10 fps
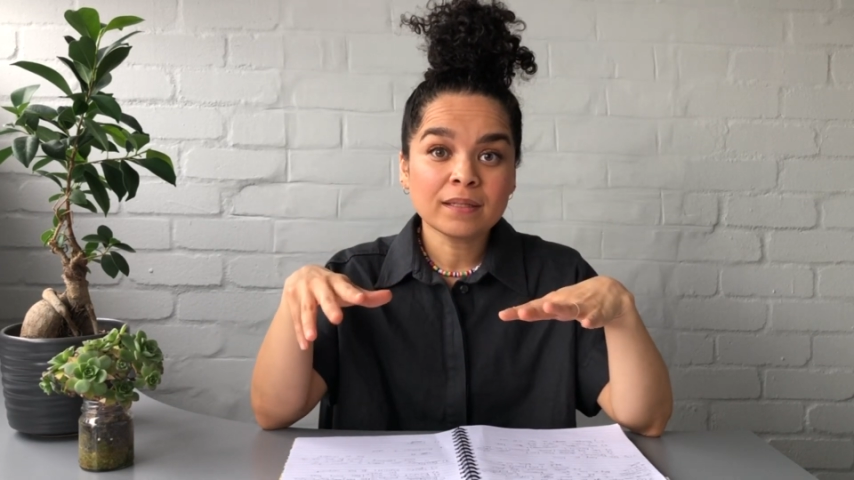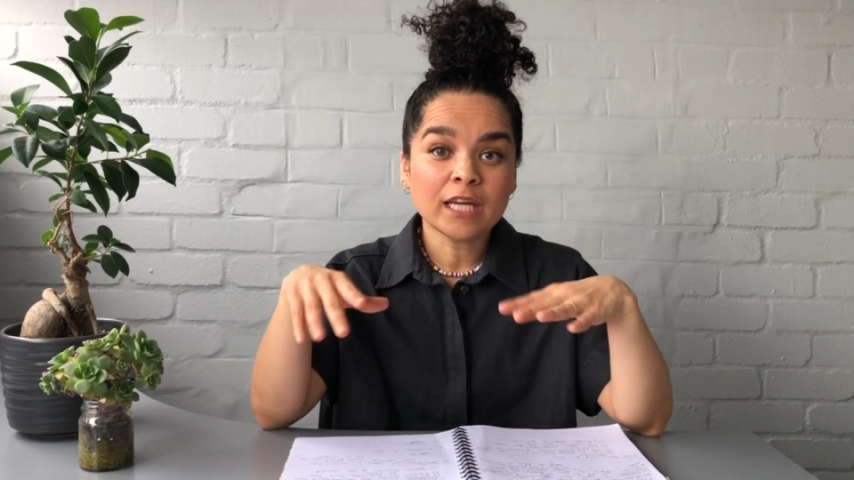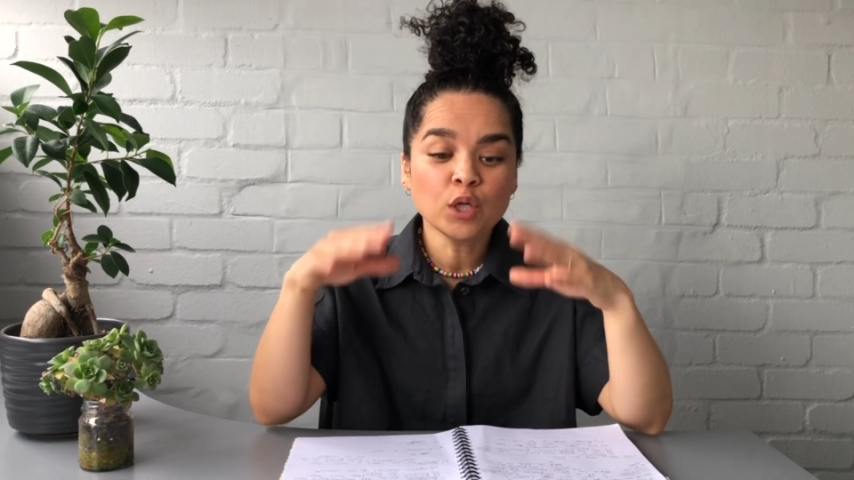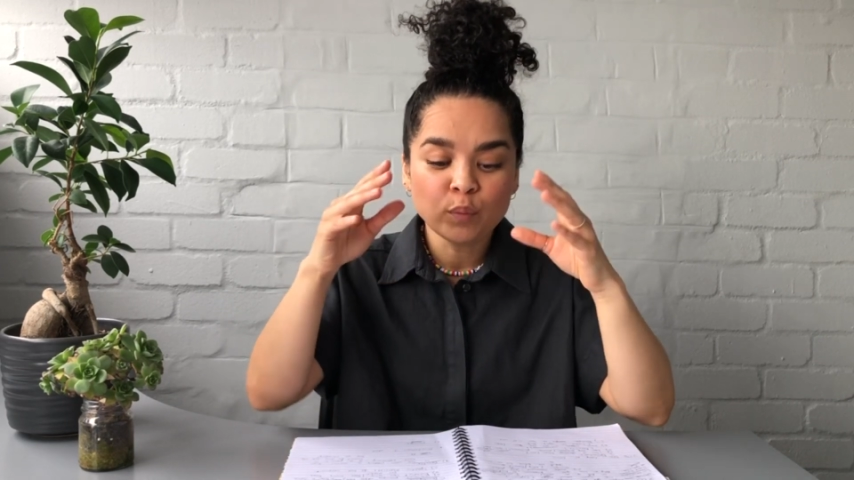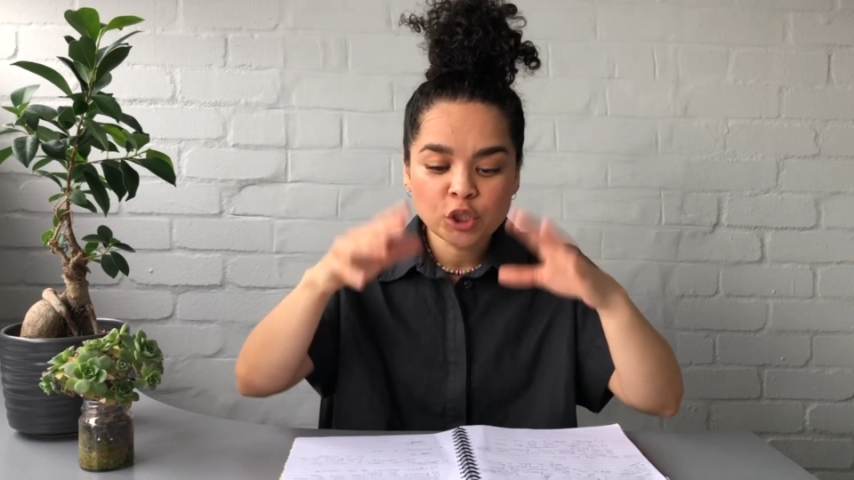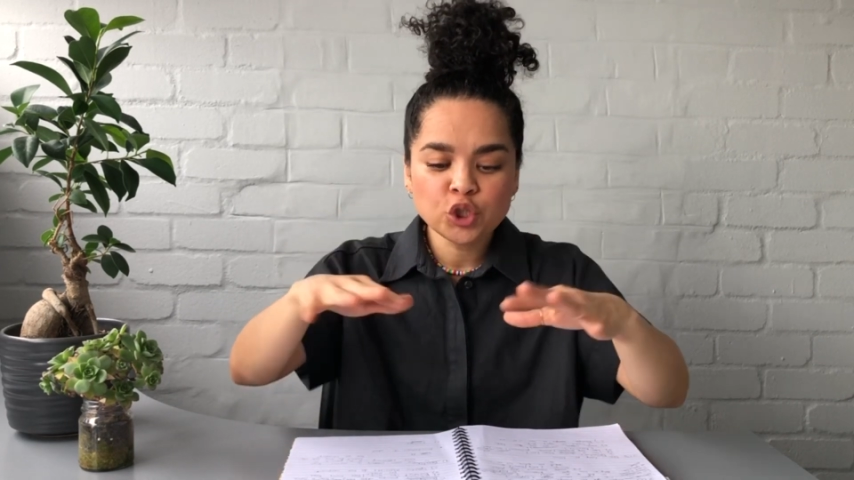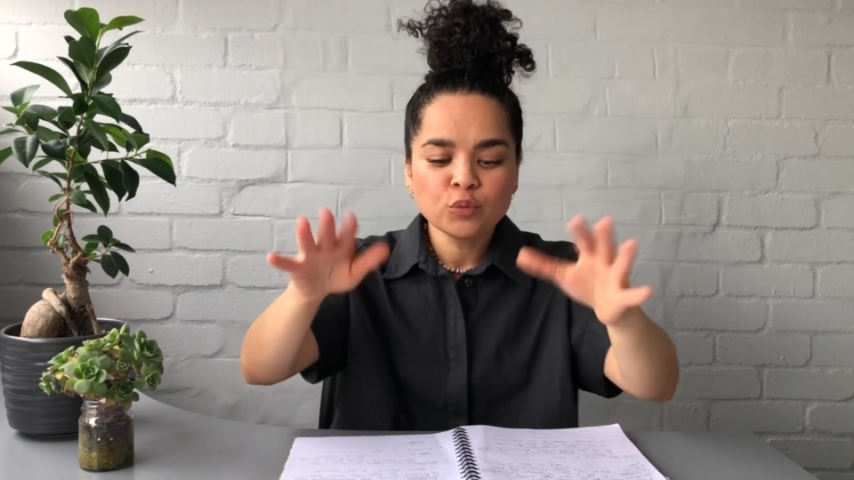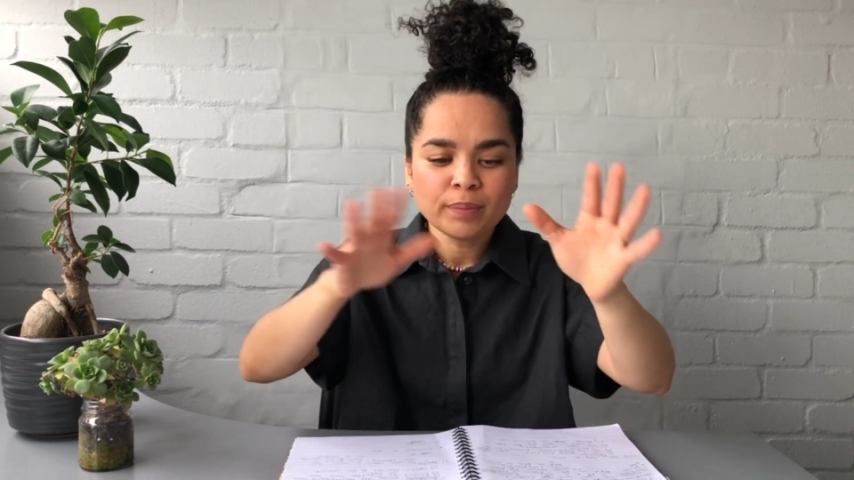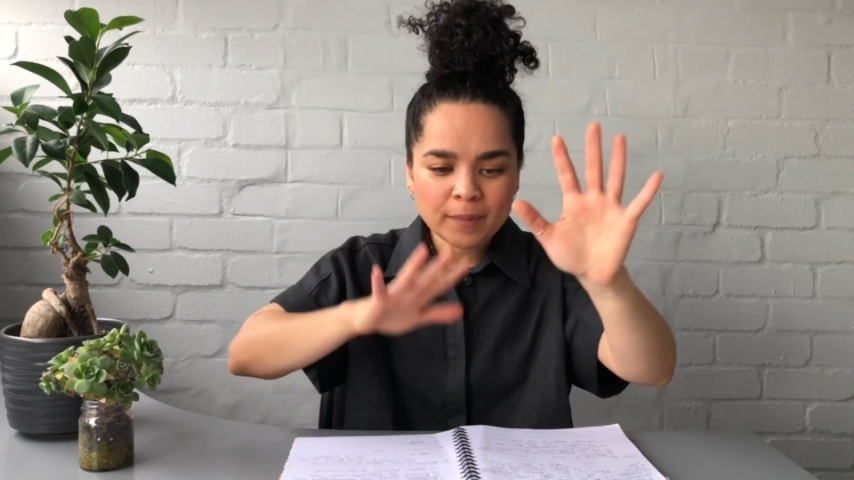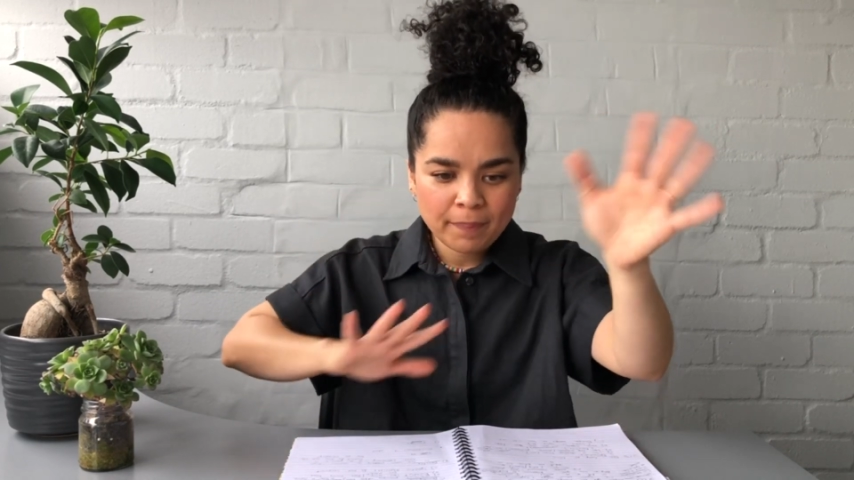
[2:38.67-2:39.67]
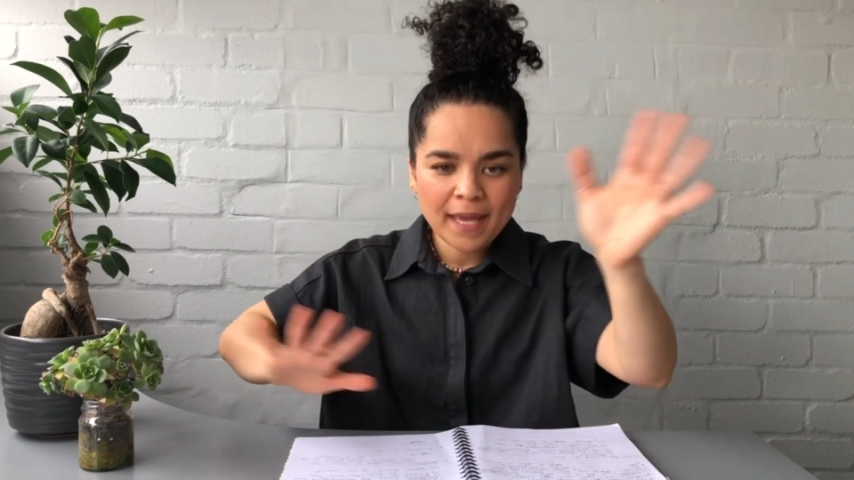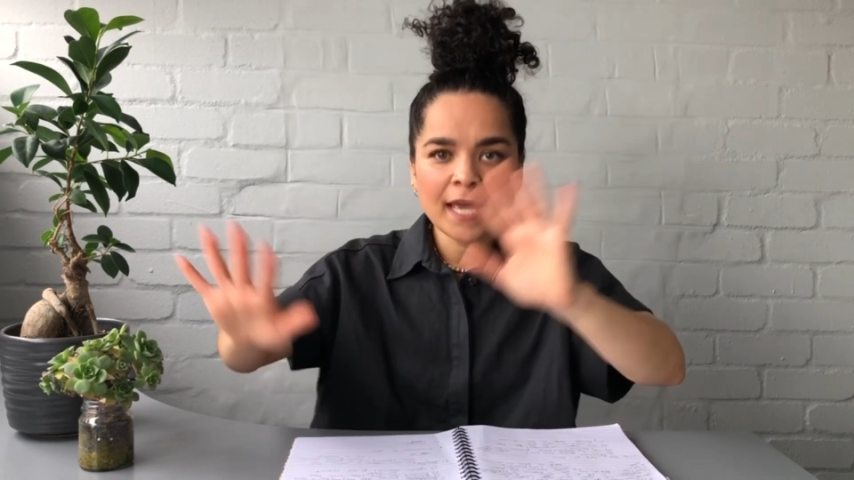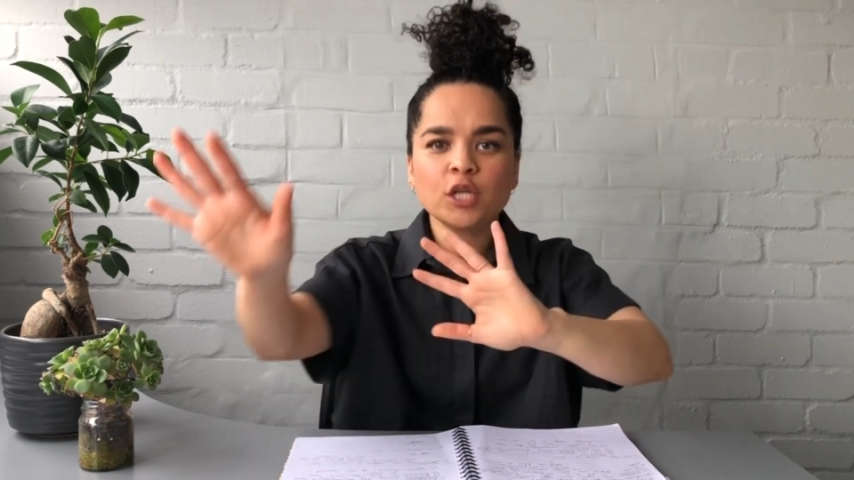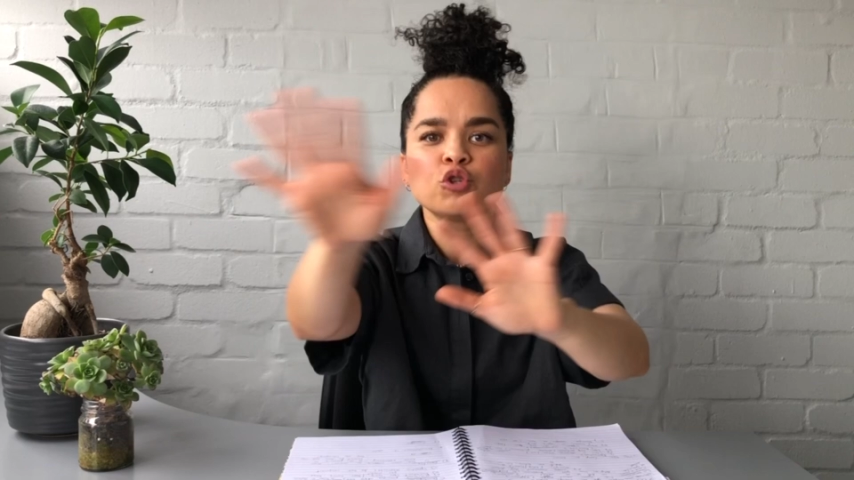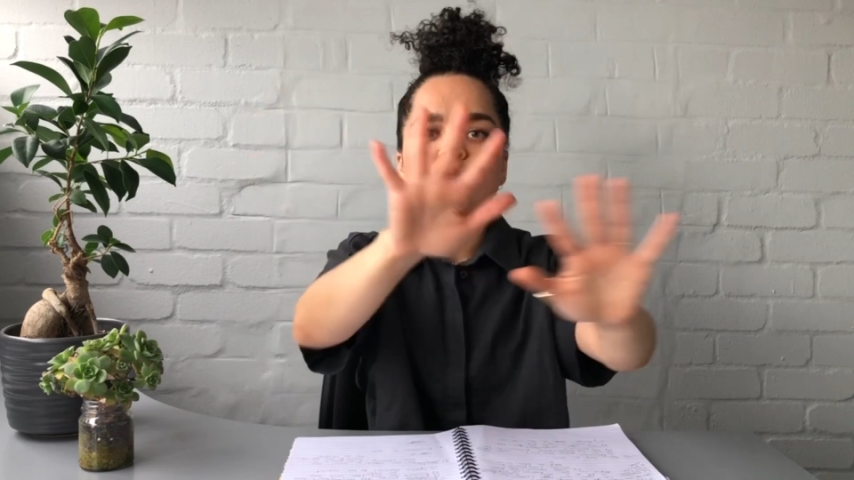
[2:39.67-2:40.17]
in which you
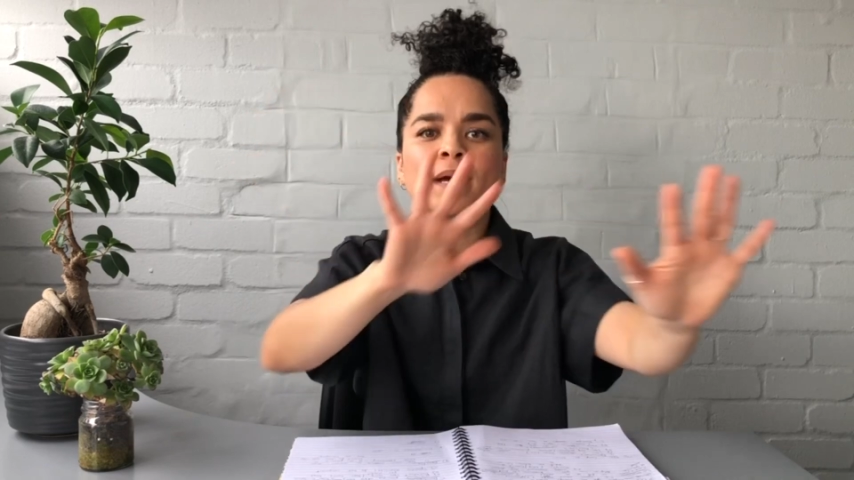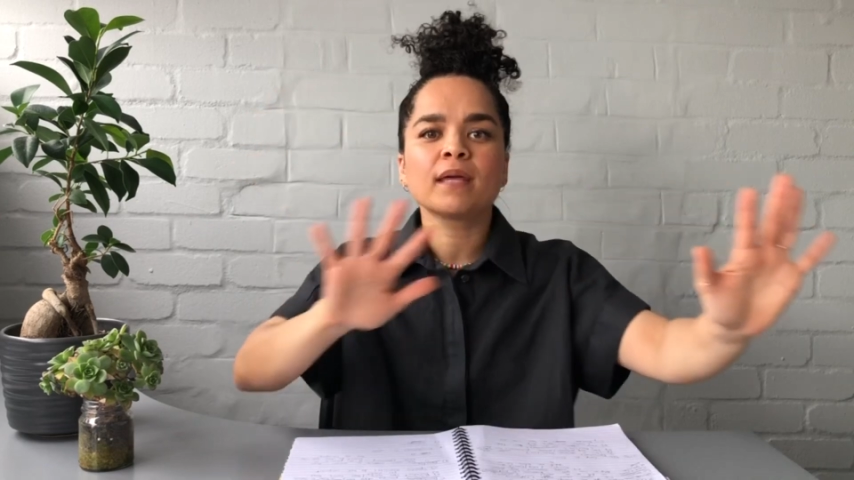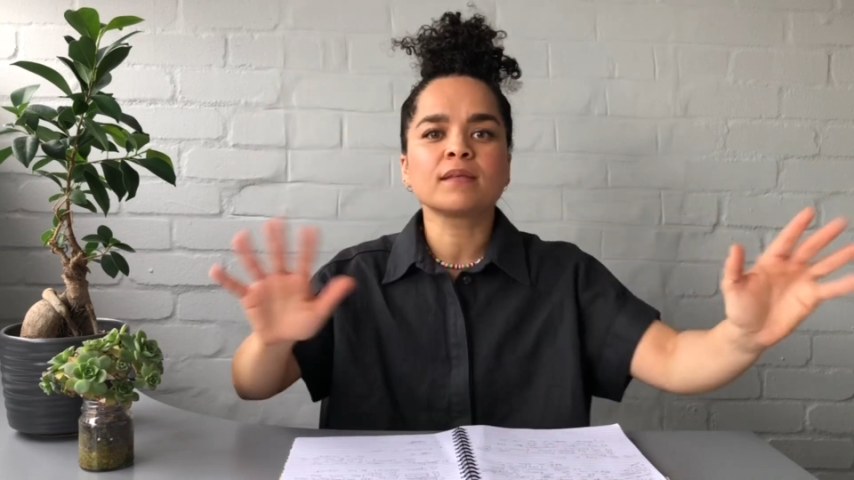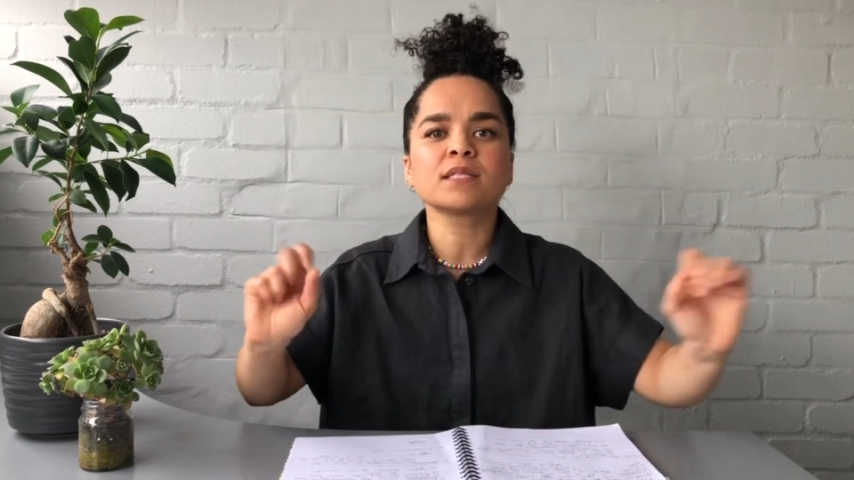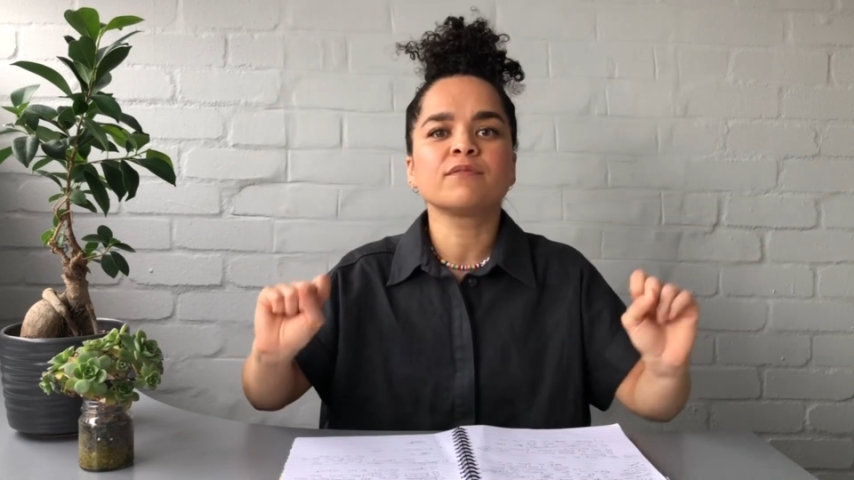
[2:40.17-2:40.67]
prepared to make this